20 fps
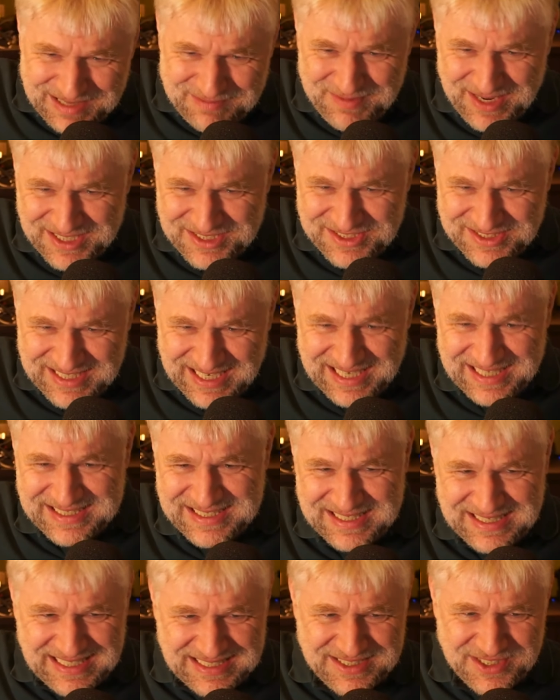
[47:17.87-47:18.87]
imagine
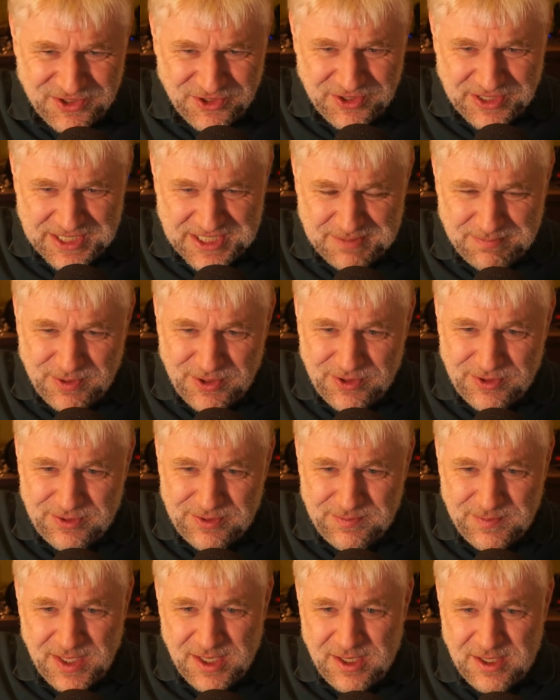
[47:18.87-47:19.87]
that that's going to
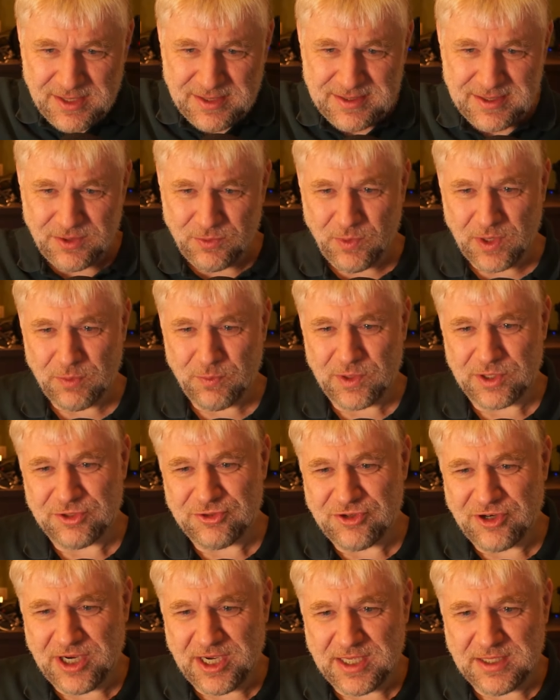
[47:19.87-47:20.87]
explode. So what we're
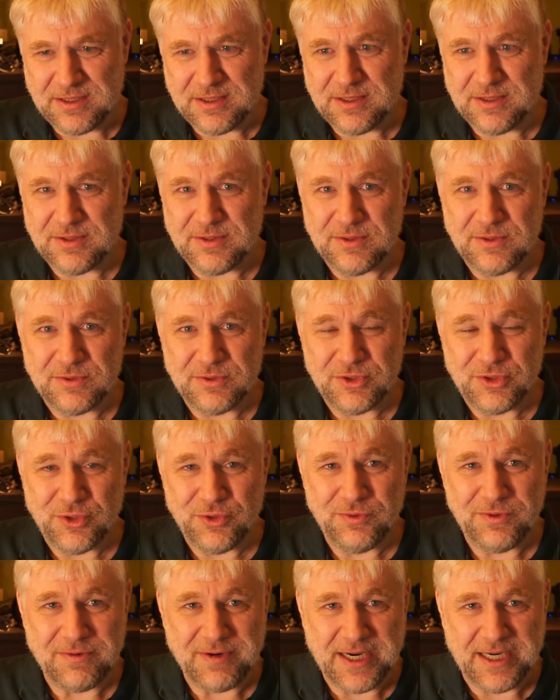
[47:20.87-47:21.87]
trying to
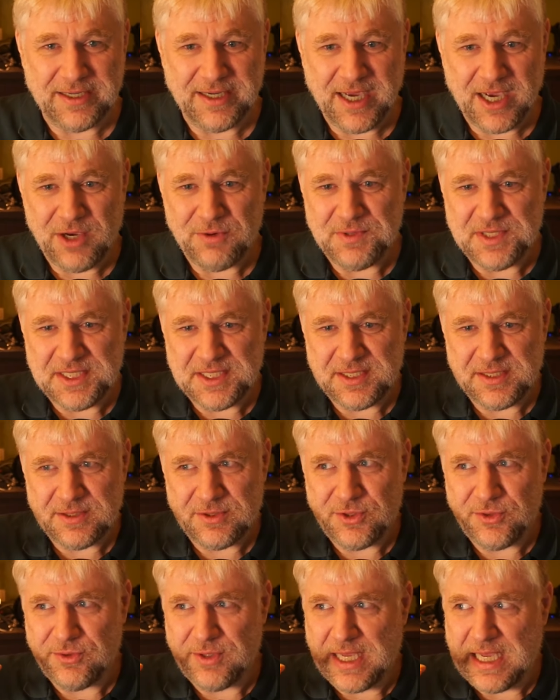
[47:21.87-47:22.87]
do right now is
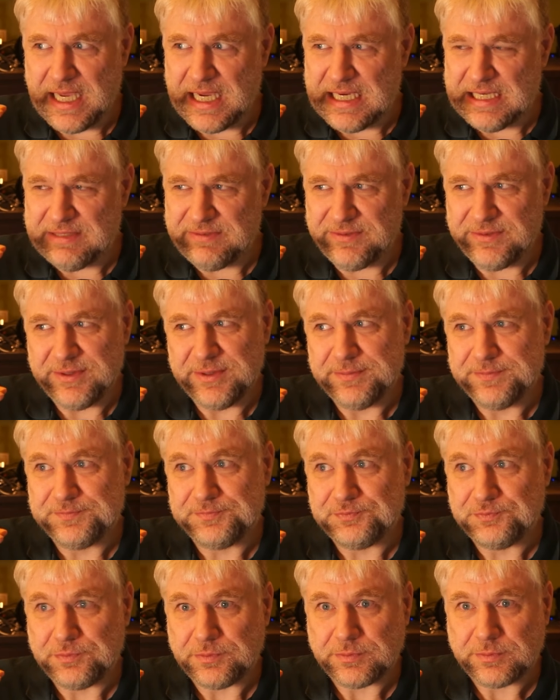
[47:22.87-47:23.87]
to have
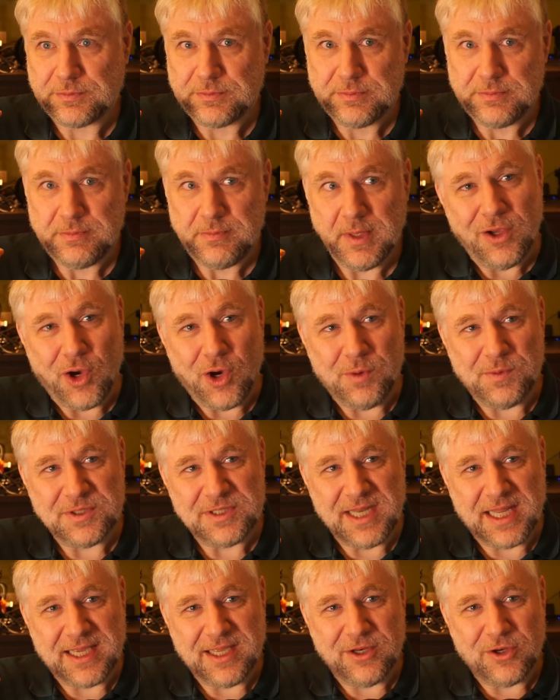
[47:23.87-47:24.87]

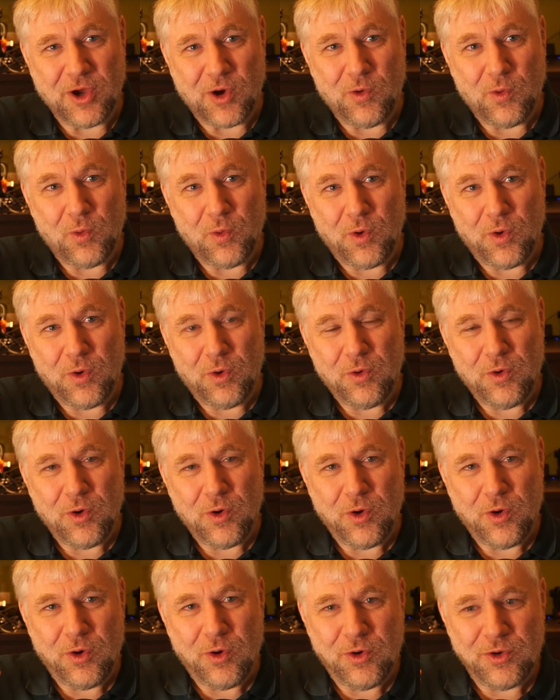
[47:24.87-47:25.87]
almost like an
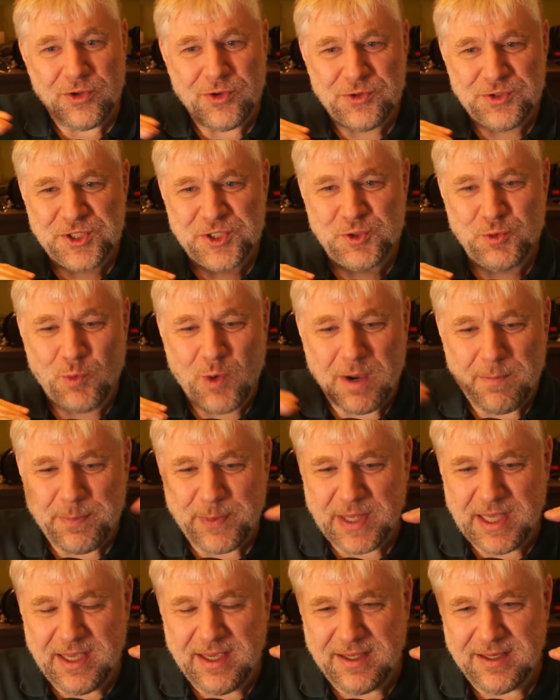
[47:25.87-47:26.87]
auto swap
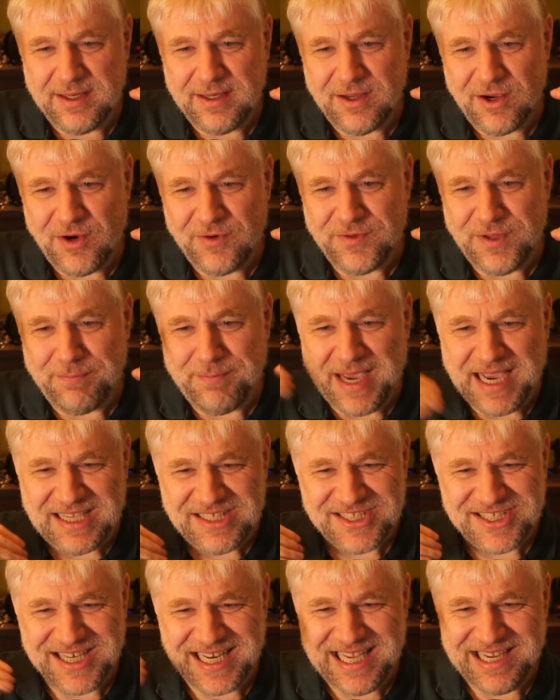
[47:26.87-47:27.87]
in of the
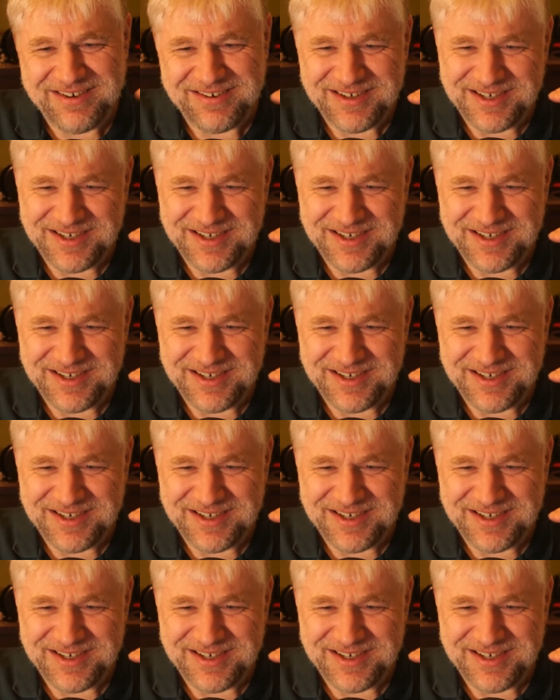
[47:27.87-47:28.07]
patch layer